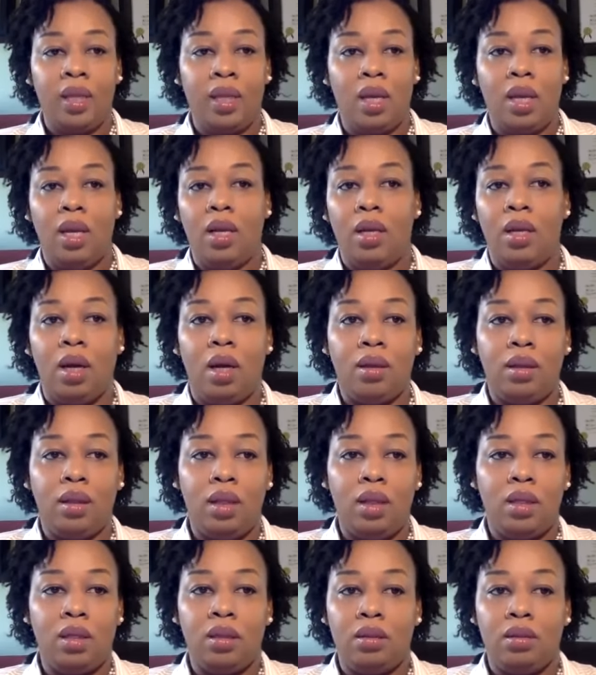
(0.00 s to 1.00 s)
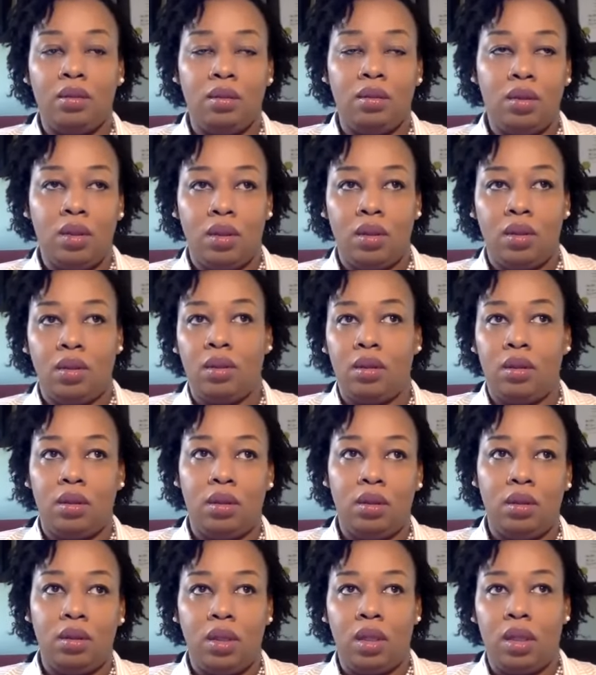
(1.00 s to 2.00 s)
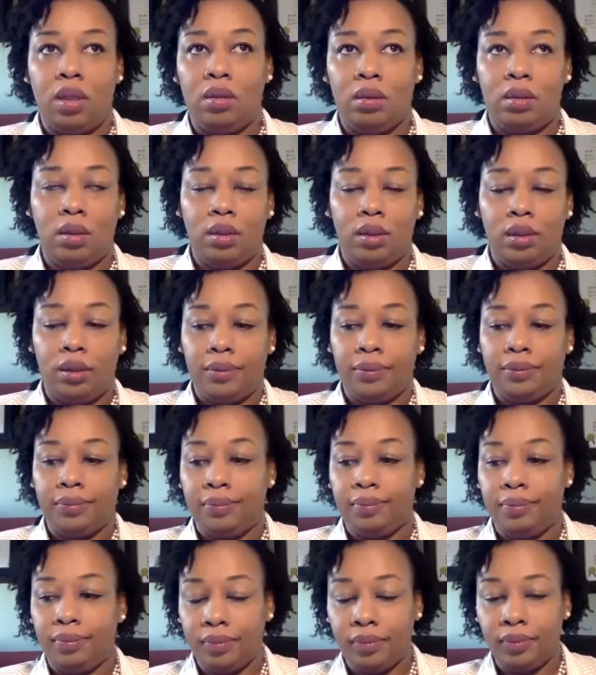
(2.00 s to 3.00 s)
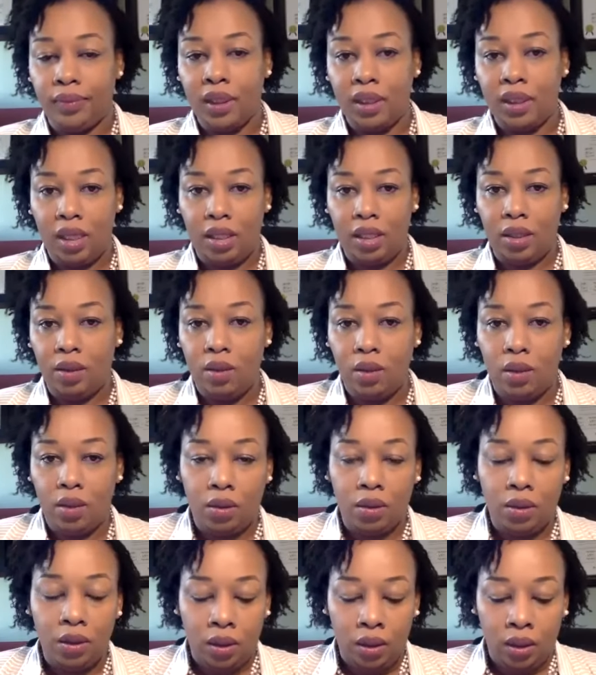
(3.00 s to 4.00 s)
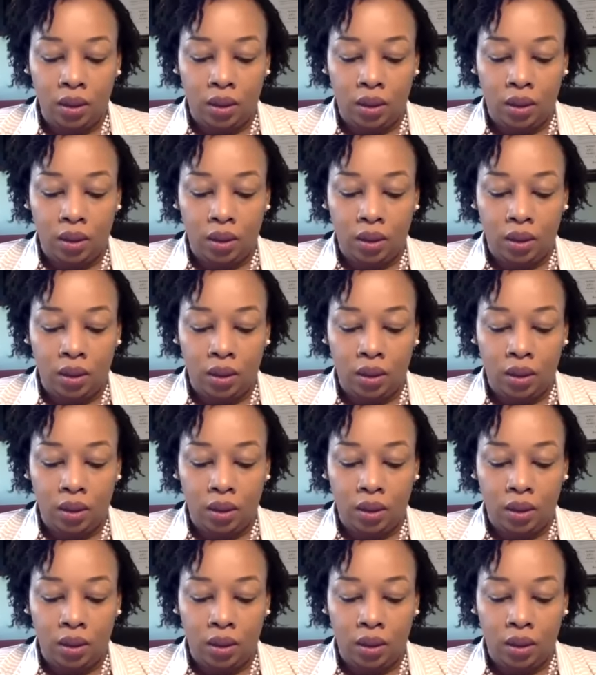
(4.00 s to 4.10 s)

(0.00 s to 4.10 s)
and I think the legal